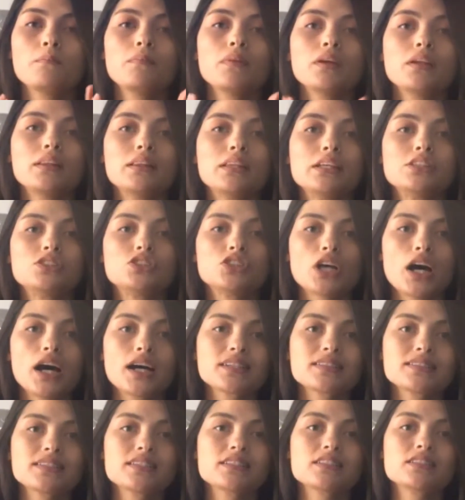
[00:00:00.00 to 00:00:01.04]
the
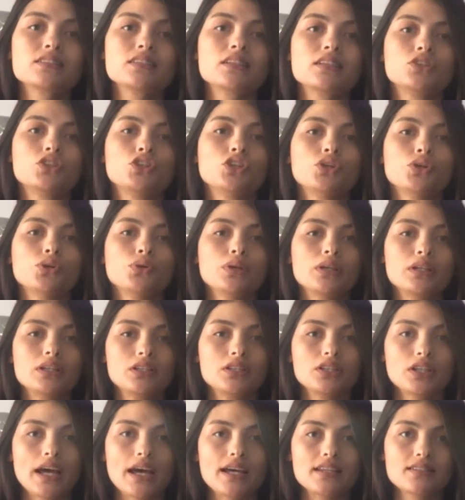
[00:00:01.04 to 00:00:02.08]
toxins that you
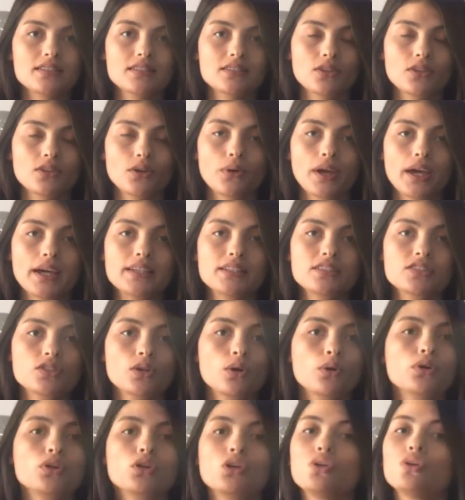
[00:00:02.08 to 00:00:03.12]
ingest. Okay,
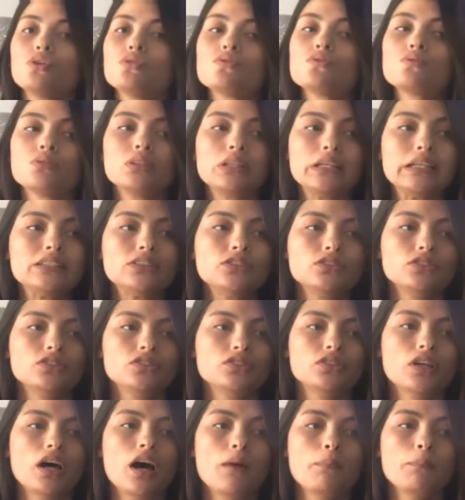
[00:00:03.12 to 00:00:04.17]
so you need to
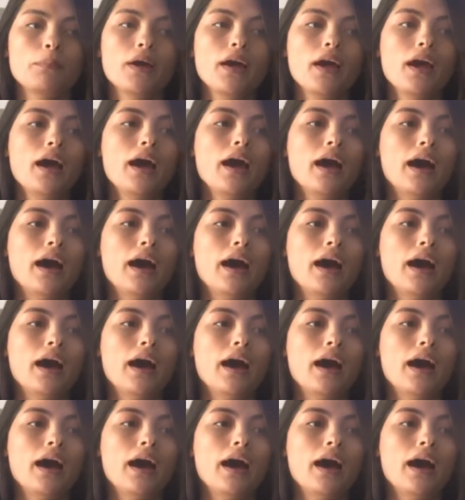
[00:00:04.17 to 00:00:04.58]
stop